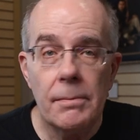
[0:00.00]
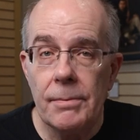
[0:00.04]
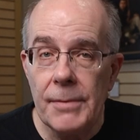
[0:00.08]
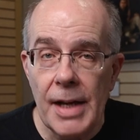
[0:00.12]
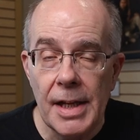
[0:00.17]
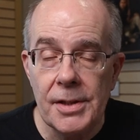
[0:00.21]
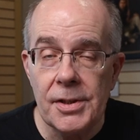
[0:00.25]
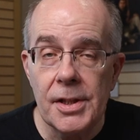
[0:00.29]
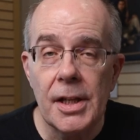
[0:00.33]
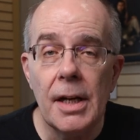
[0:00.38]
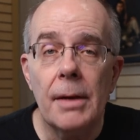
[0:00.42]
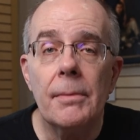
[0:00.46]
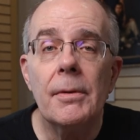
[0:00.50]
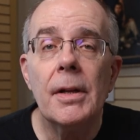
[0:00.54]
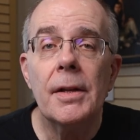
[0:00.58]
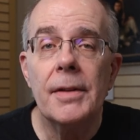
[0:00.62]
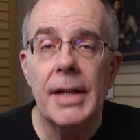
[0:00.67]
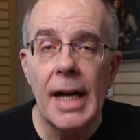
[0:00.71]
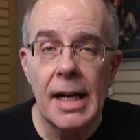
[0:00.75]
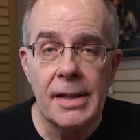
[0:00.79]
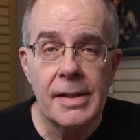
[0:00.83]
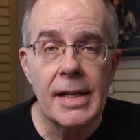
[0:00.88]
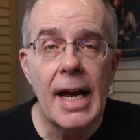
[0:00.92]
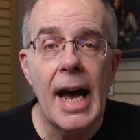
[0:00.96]
That's it.
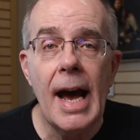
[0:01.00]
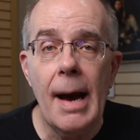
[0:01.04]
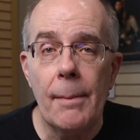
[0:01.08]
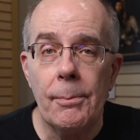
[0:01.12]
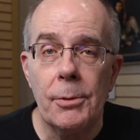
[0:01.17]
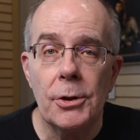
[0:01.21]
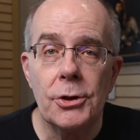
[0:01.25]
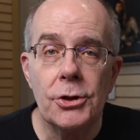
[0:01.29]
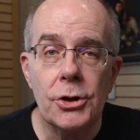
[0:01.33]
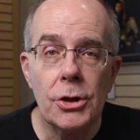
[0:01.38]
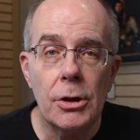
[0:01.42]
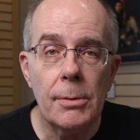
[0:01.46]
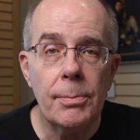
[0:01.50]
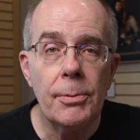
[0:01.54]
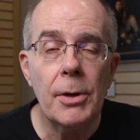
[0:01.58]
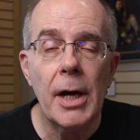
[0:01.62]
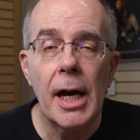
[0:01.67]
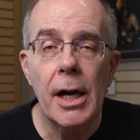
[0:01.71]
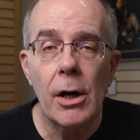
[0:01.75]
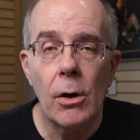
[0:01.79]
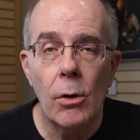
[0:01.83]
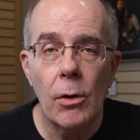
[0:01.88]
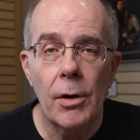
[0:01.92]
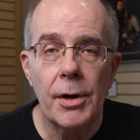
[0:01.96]
That's aperture
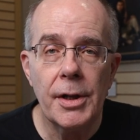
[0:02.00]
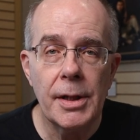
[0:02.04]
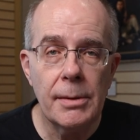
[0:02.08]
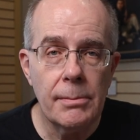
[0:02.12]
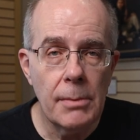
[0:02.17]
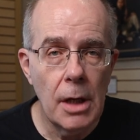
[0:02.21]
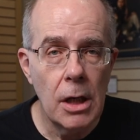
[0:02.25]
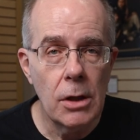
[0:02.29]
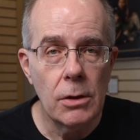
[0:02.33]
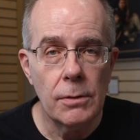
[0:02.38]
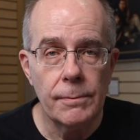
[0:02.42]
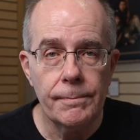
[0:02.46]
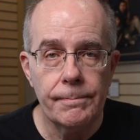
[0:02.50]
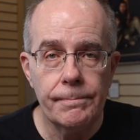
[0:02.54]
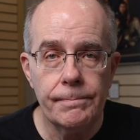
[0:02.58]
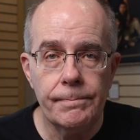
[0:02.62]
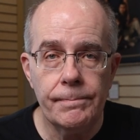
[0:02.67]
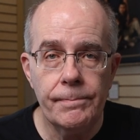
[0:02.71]
priority mode.